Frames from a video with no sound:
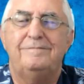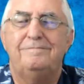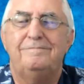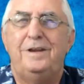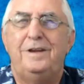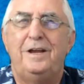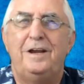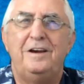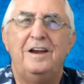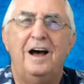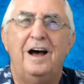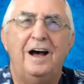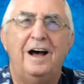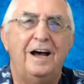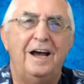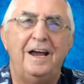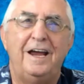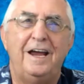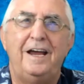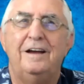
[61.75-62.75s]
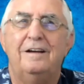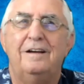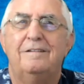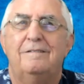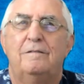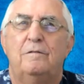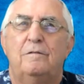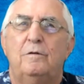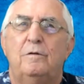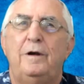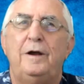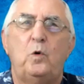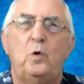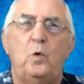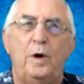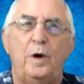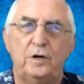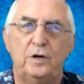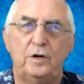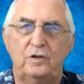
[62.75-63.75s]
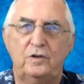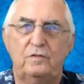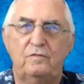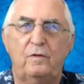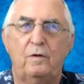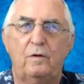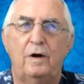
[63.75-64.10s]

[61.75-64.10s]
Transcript: deny requests for